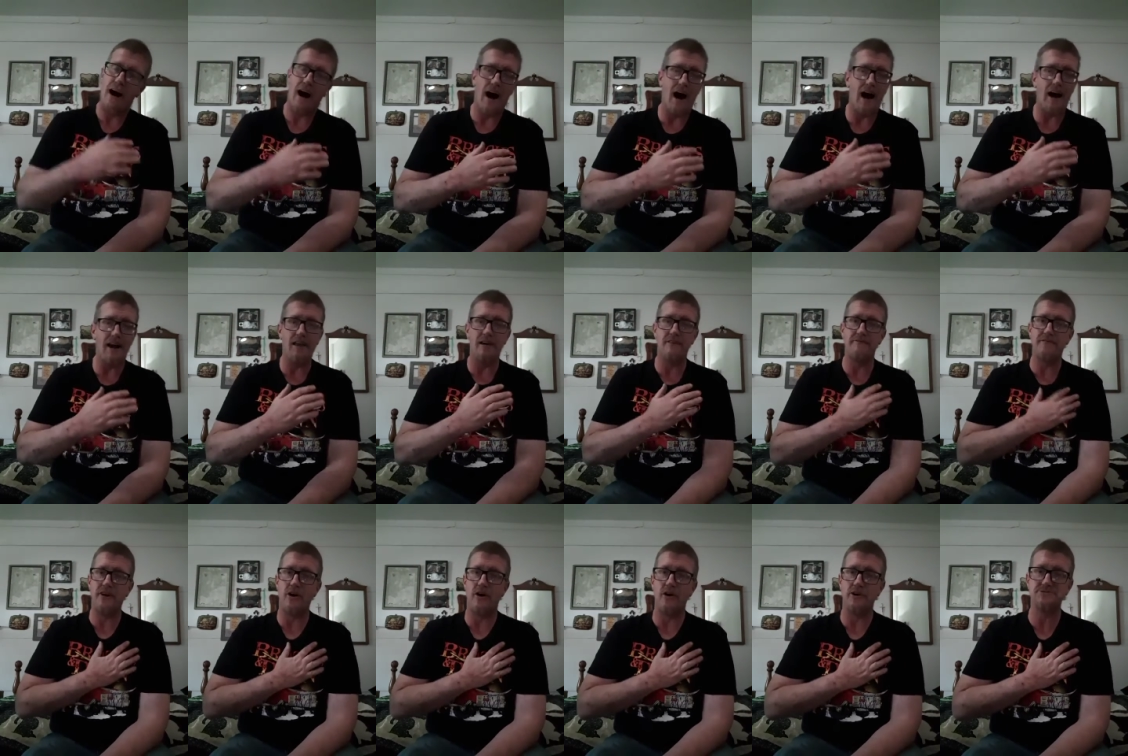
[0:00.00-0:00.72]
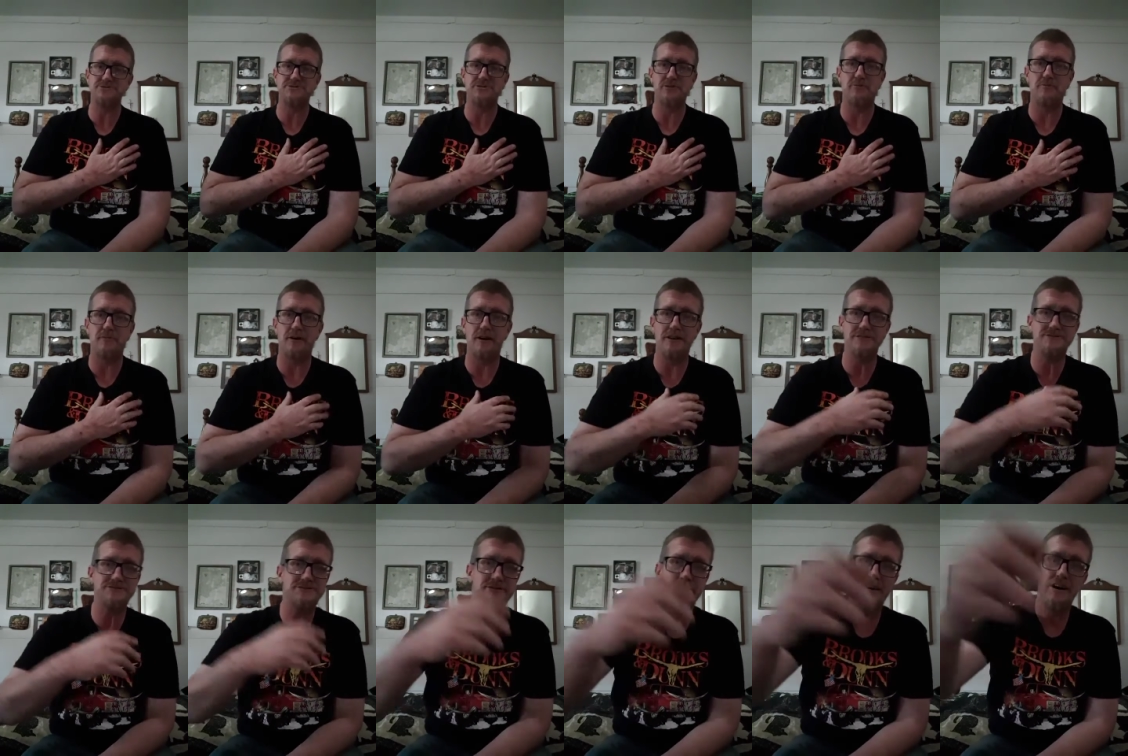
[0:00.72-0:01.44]
I love y'all so
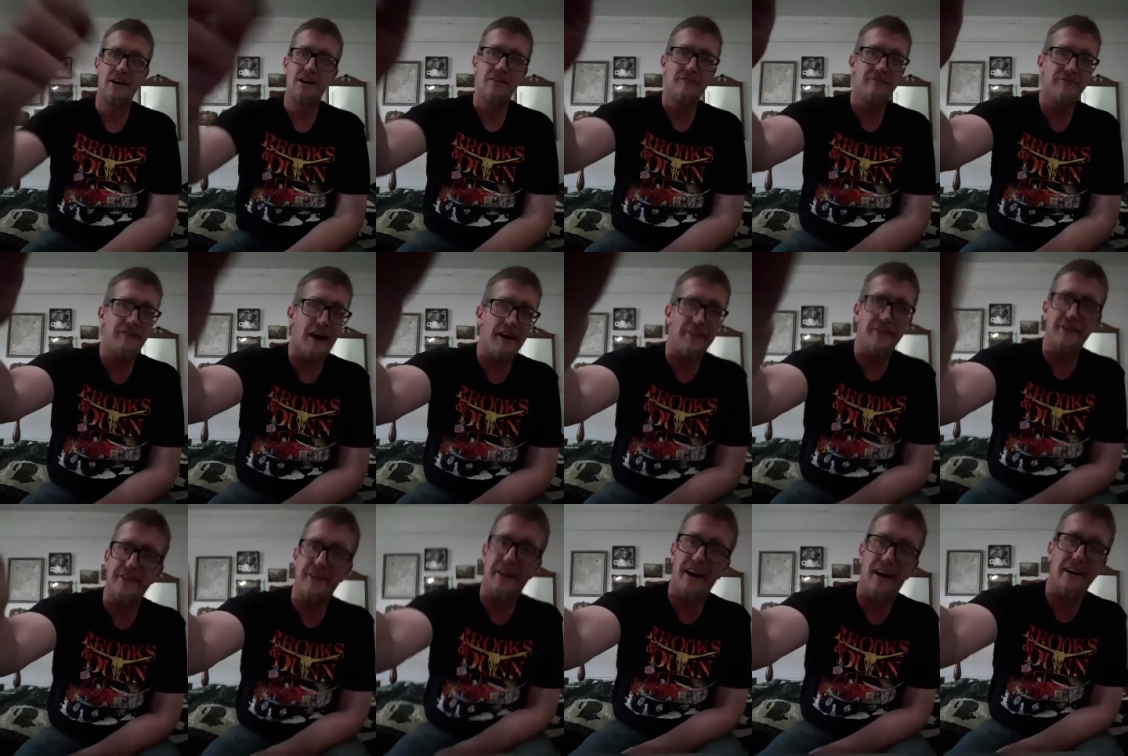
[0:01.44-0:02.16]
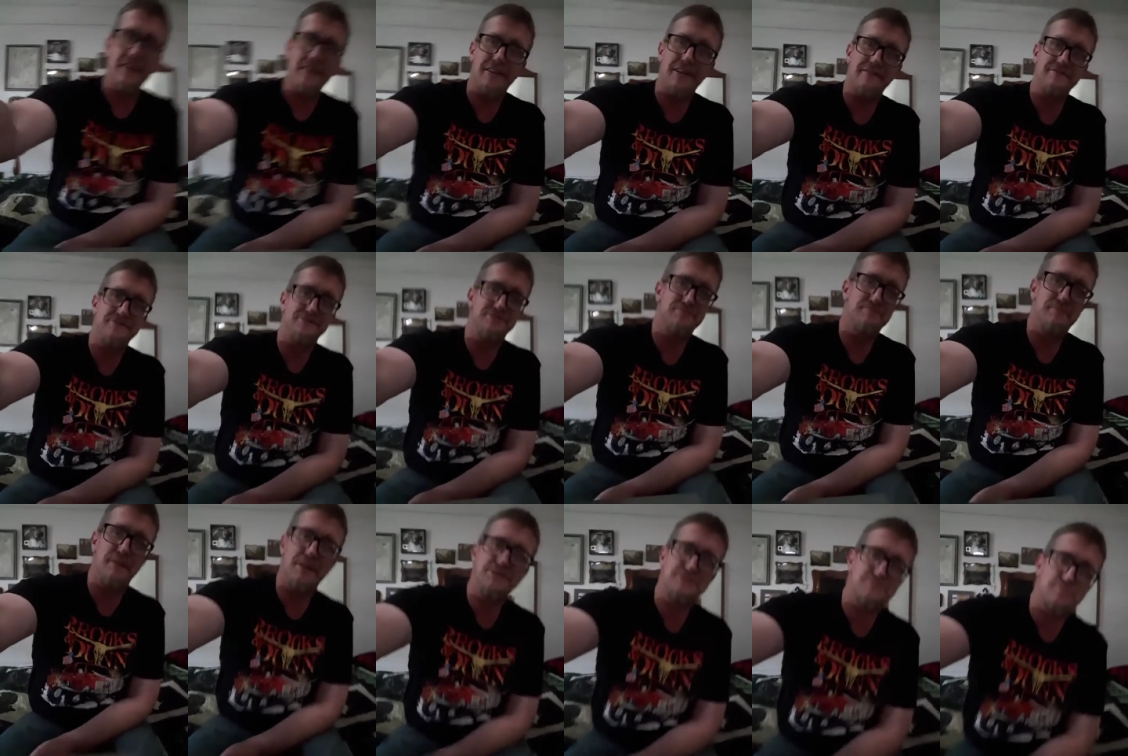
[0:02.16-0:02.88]
much. Father God loves you
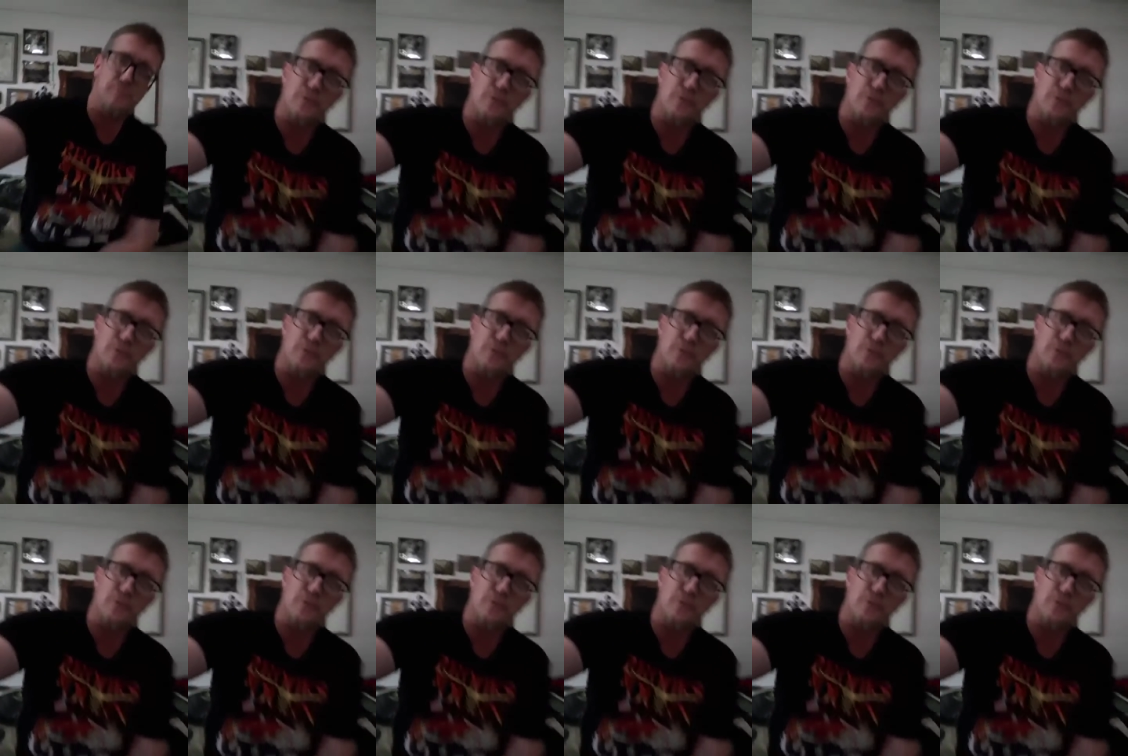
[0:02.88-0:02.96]
much